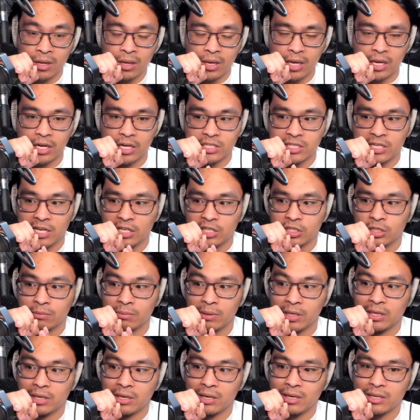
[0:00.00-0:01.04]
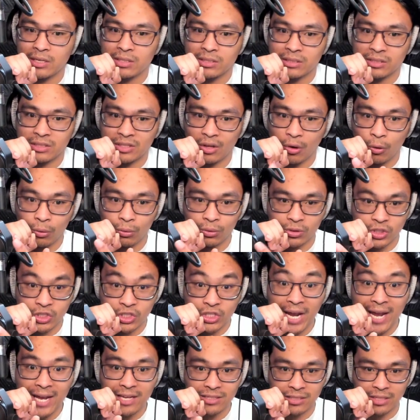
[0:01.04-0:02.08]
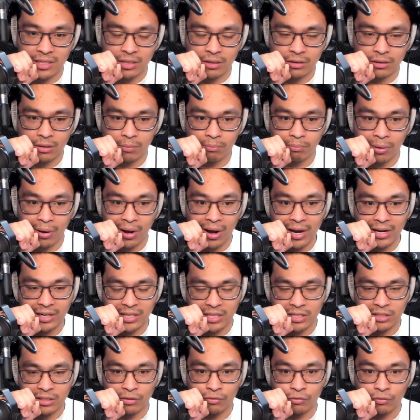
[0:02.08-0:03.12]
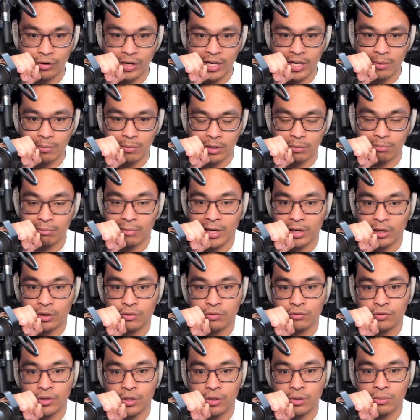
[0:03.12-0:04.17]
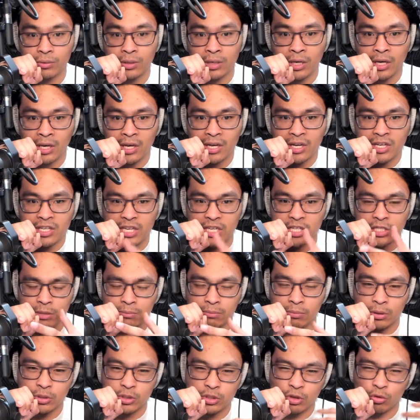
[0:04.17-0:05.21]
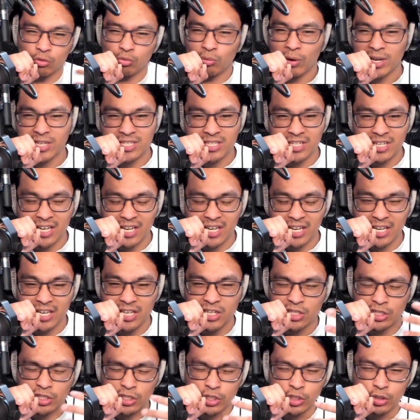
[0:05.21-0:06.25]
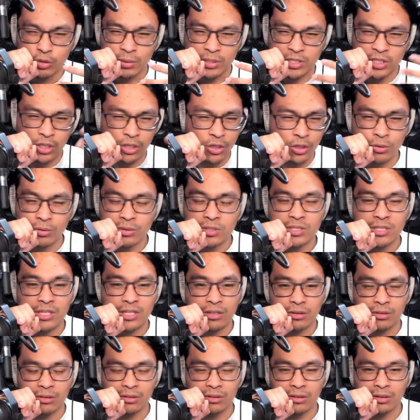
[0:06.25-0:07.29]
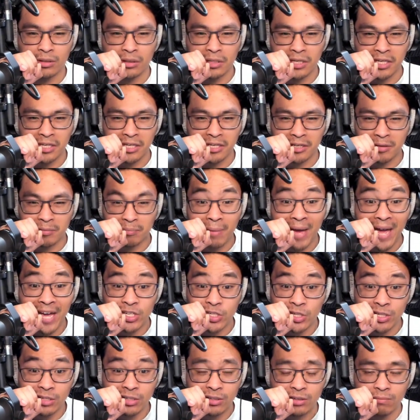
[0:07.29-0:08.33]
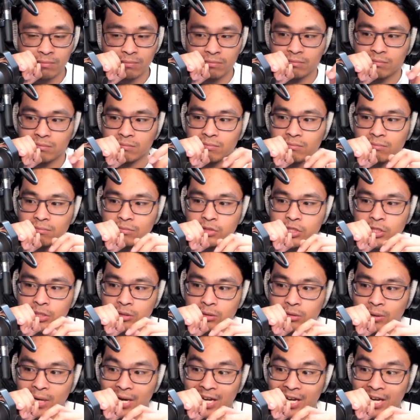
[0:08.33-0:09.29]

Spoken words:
And it's actually because the whole chassis, the body and the frame of the microphone is supposed to resonate and do its acoustical magic to